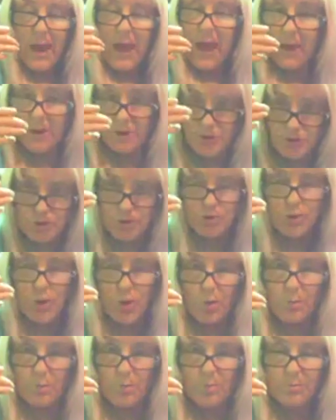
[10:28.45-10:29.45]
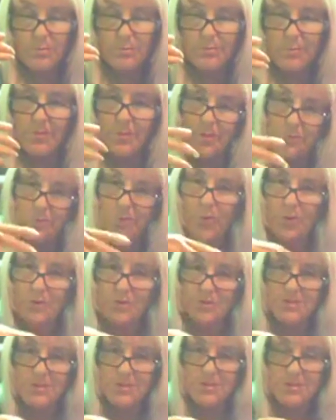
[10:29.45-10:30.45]
how to stop the
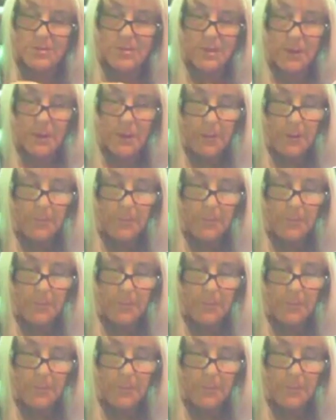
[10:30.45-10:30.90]
voices,